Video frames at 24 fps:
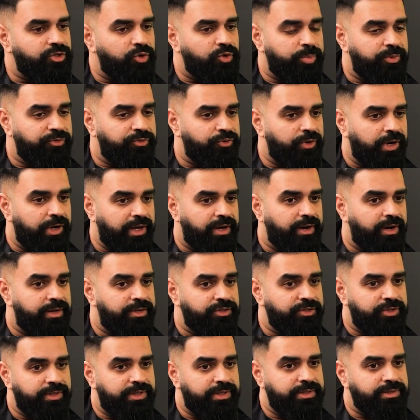So before I got
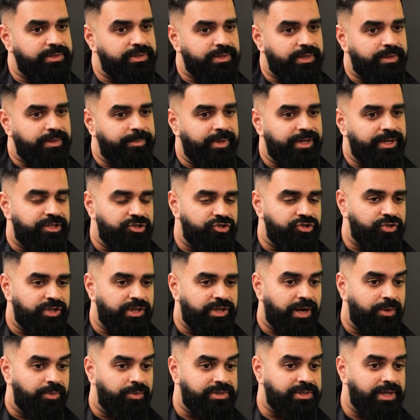into this
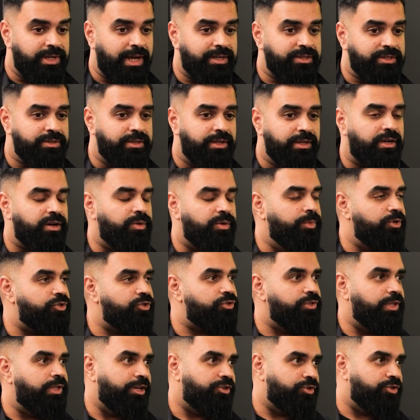industry, I was actually a
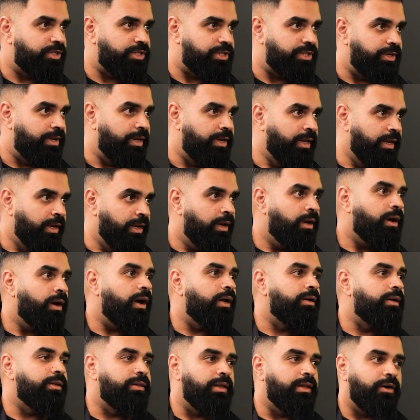commercial electrician.
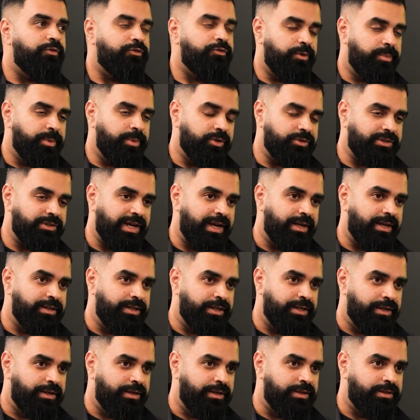I did that for about 10
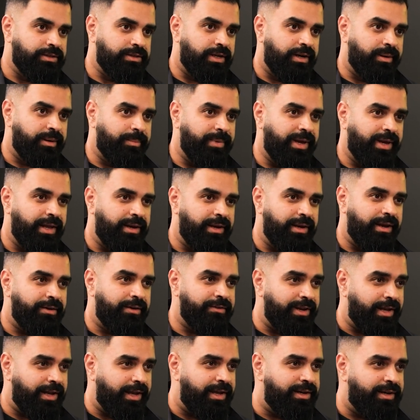years, and
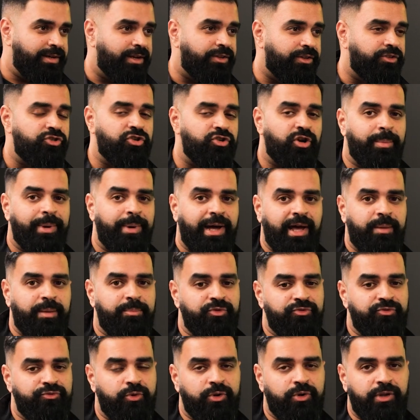any other job I had
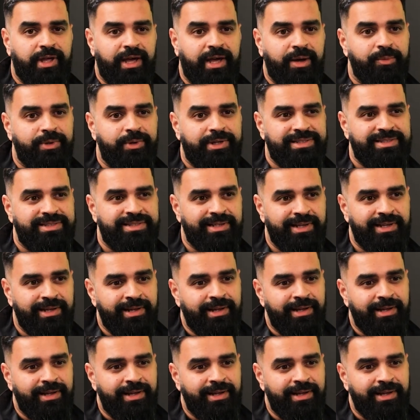before that was